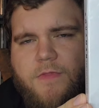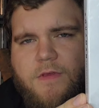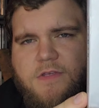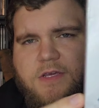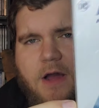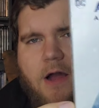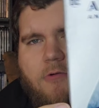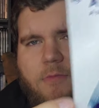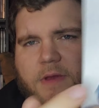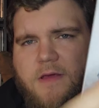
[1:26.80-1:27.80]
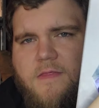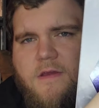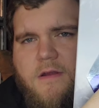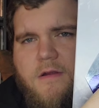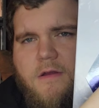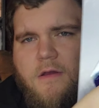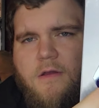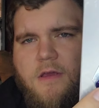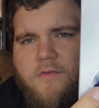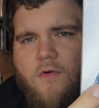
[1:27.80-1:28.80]
And you see Aquaman there,
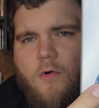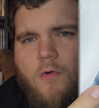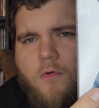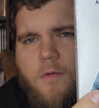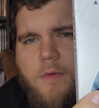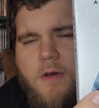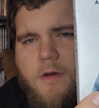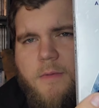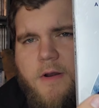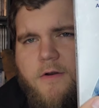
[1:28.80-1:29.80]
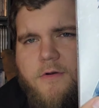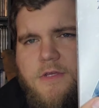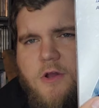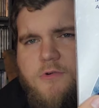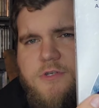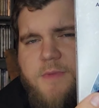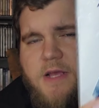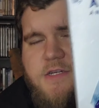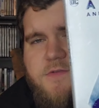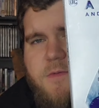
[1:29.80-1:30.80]
you have Orm, better known as Ocean
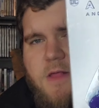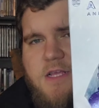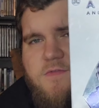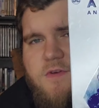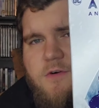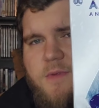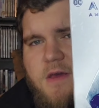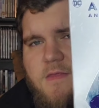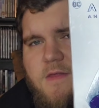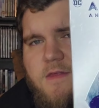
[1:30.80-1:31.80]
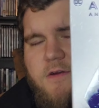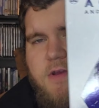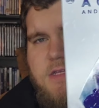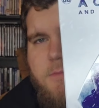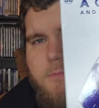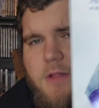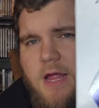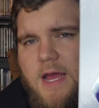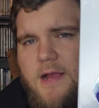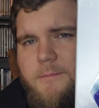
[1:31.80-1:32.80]
Master from the last film, and then there is
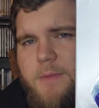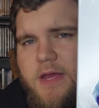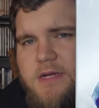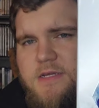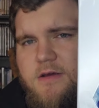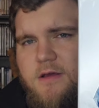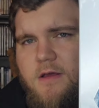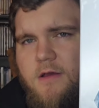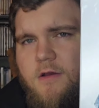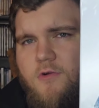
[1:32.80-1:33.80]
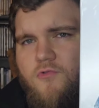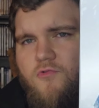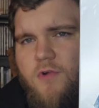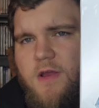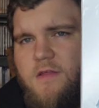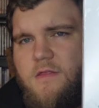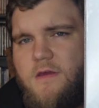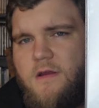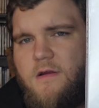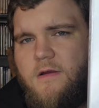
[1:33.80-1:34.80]
Black Manta right
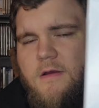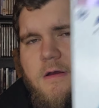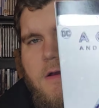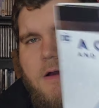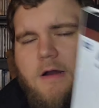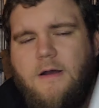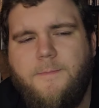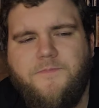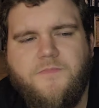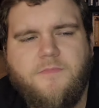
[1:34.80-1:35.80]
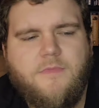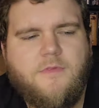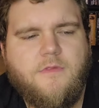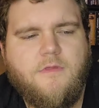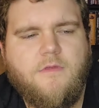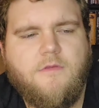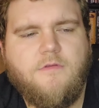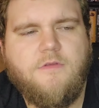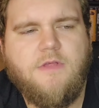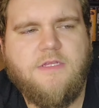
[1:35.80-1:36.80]
there. Um,
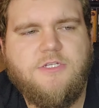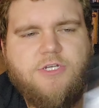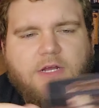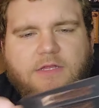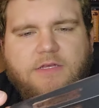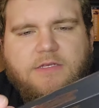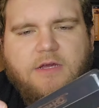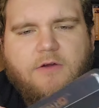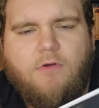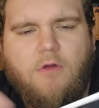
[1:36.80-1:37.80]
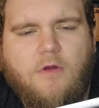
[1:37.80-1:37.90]
so let's check this out.